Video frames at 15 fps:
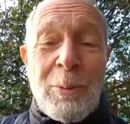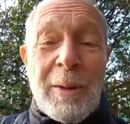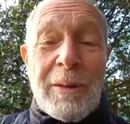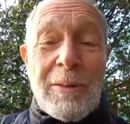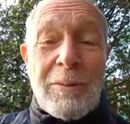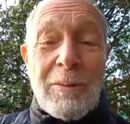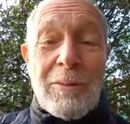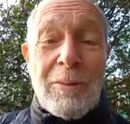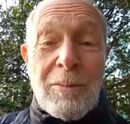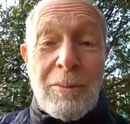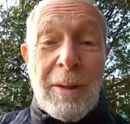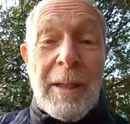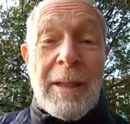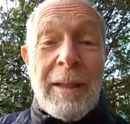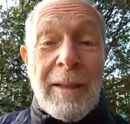But
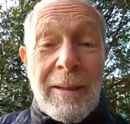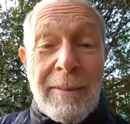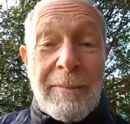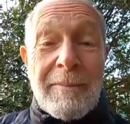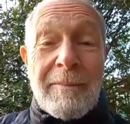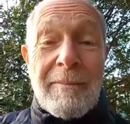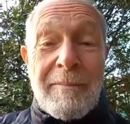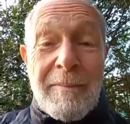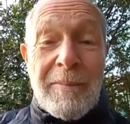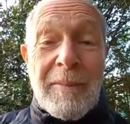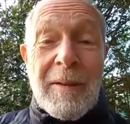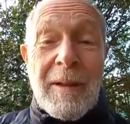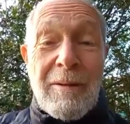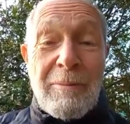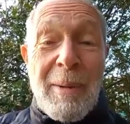really,
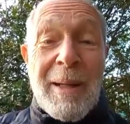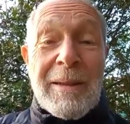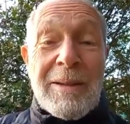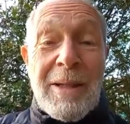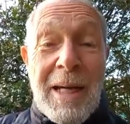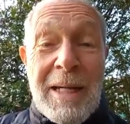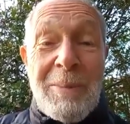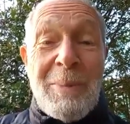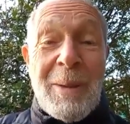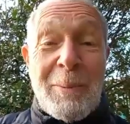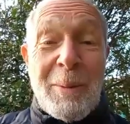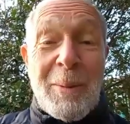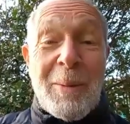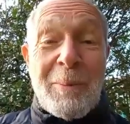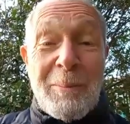if Pakistani
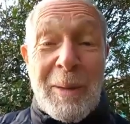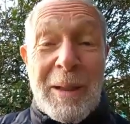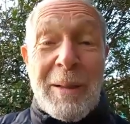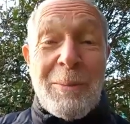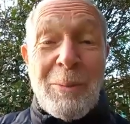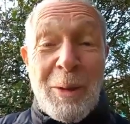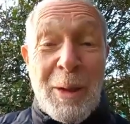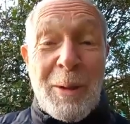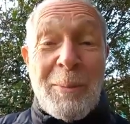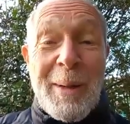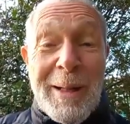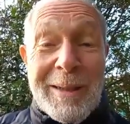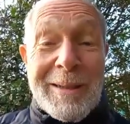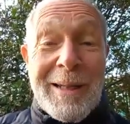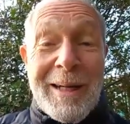people become real
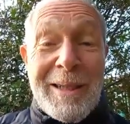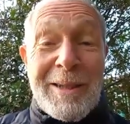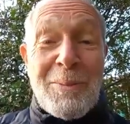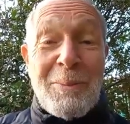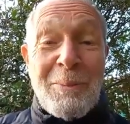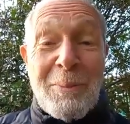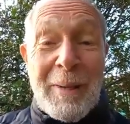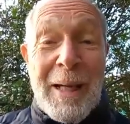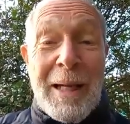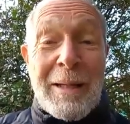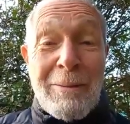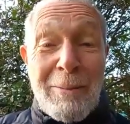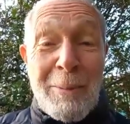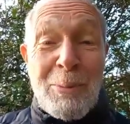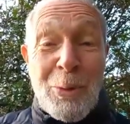Pakistanis, land
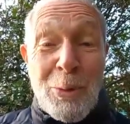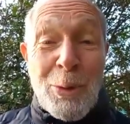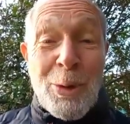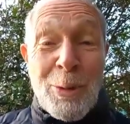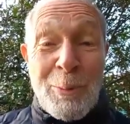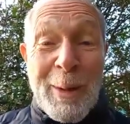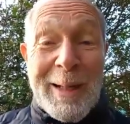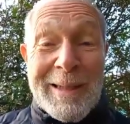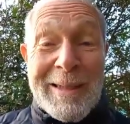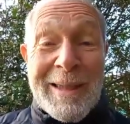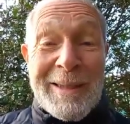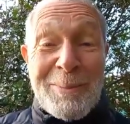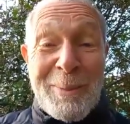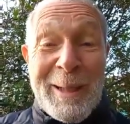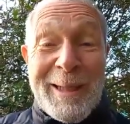of the pure,
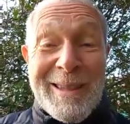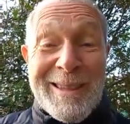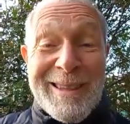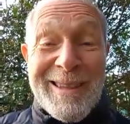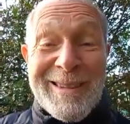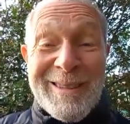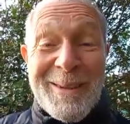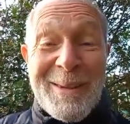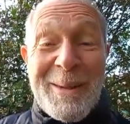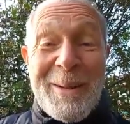Pakistan means, if